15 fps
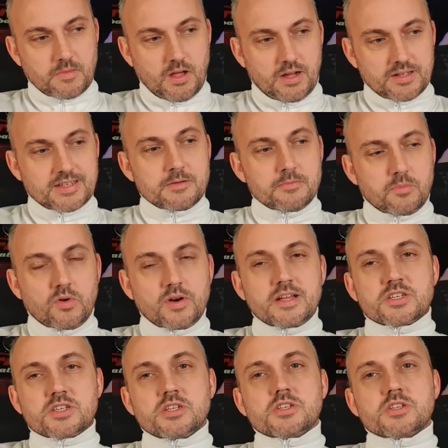I think
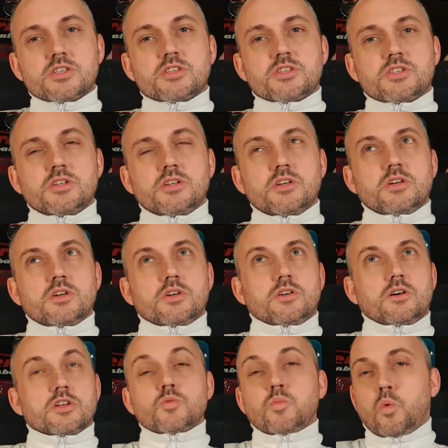Moyes has,
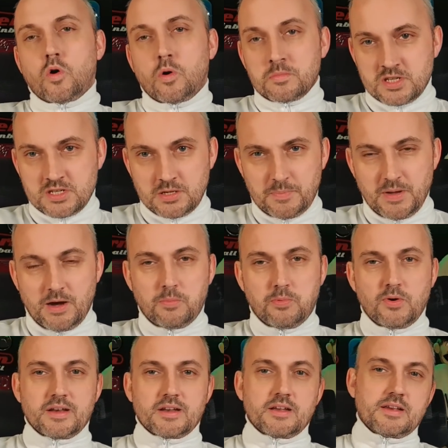has warmed to
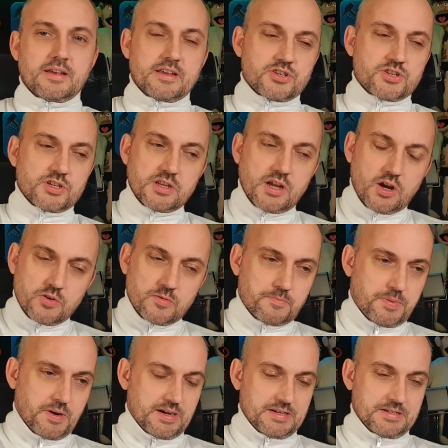Balbuena, as you know.
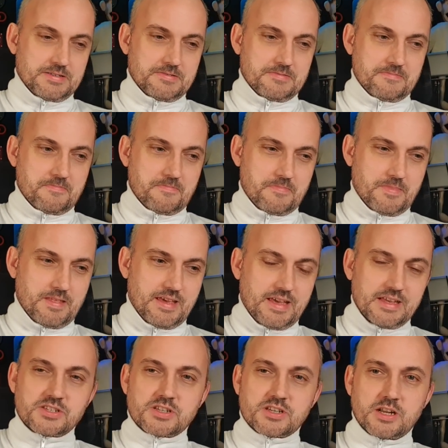But it
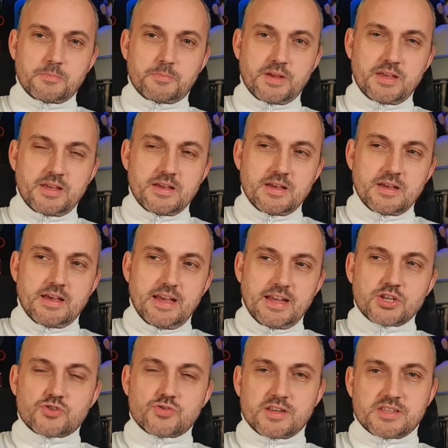is going to be
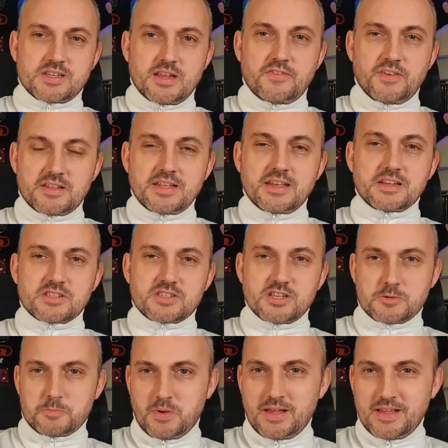interesting. If he thinks
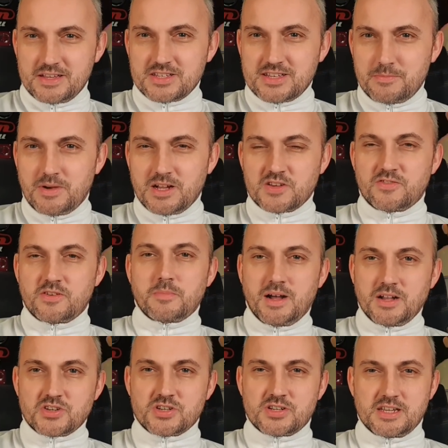as players they're much of a
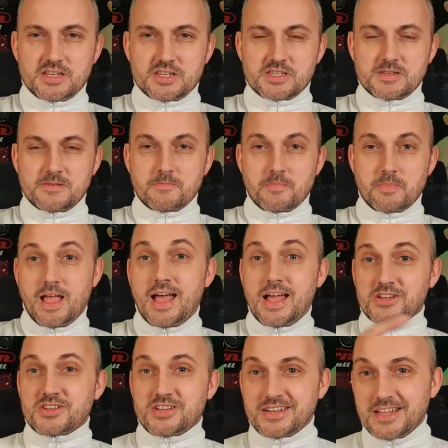muchness,
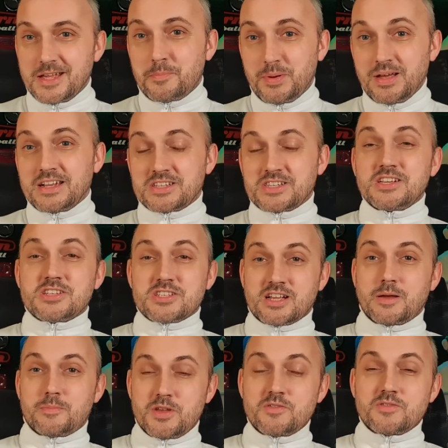actually the ability to
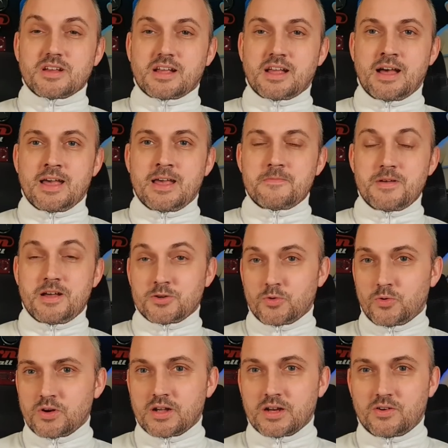communicate and
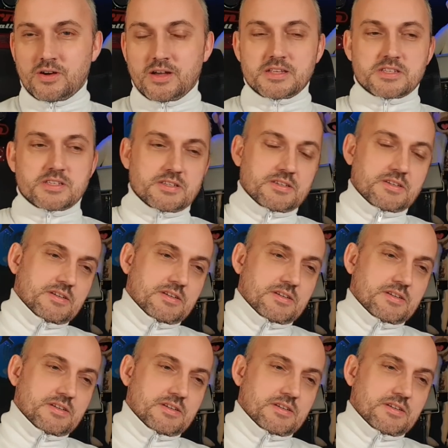organise